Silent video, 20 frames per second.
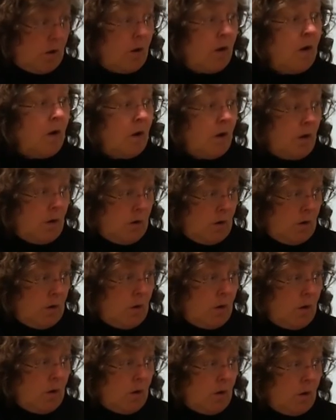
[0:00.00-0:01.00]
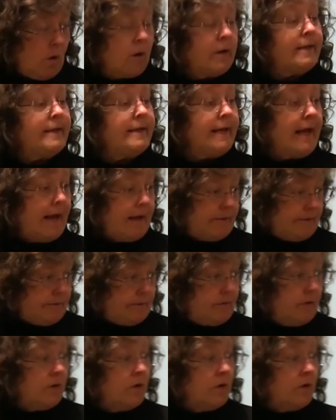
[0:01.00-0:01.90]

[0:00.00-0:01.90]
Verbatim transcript: that accomplishes. Yes.